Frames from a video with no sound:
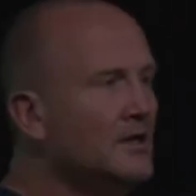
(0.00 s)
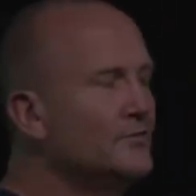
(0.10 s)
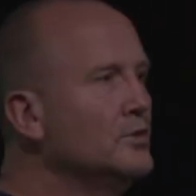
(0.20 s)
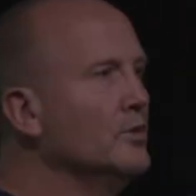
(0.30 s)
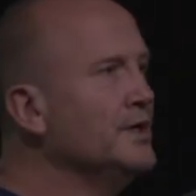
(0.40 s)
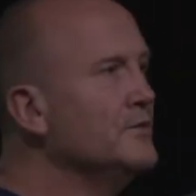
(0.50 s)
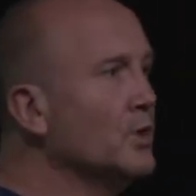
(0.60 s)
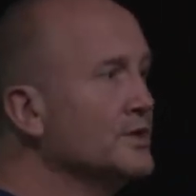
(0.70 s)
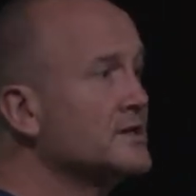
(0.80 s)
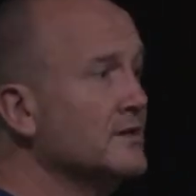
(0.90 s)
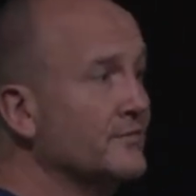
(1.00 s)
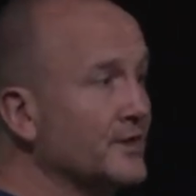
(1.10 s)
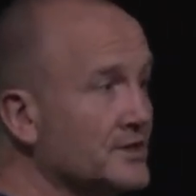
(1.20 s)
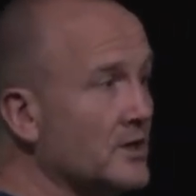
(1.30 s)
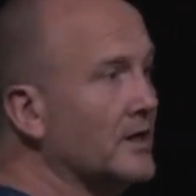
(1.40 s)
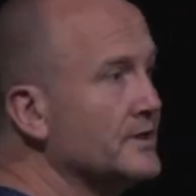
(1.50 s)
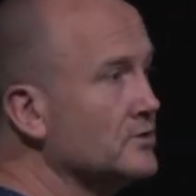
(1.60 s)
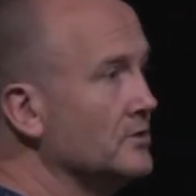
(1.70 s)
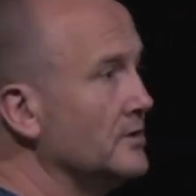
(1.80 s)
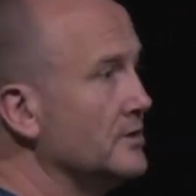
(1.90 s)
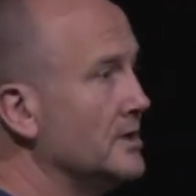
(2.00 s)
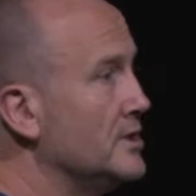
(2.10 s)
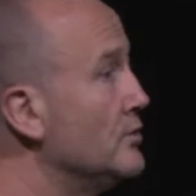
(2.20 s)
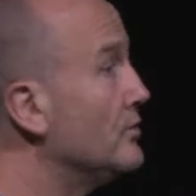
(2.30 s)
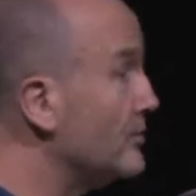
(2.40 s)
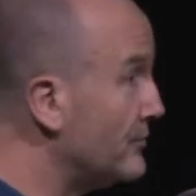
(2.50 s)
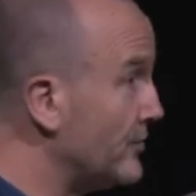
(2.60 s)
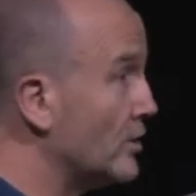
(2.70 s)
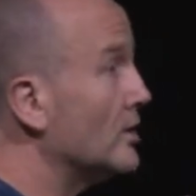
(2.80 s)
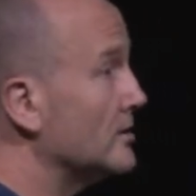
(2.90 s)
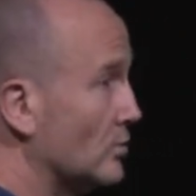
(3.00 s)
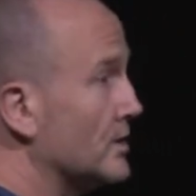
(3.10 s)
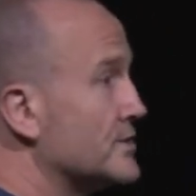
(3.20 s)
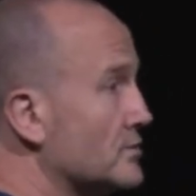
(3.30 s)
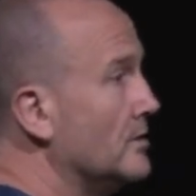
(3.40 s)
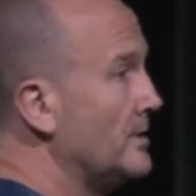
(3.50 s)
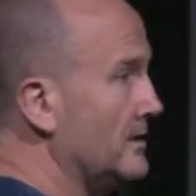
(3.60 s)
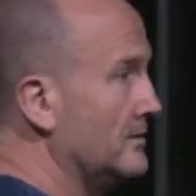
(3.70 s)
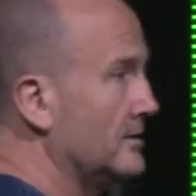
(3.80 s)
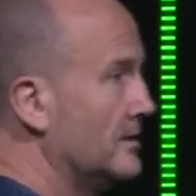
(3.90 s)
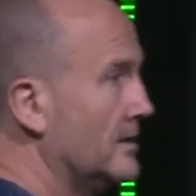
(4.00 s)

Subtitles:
If you only wanted it for the title, then you've forgotten what it's all about.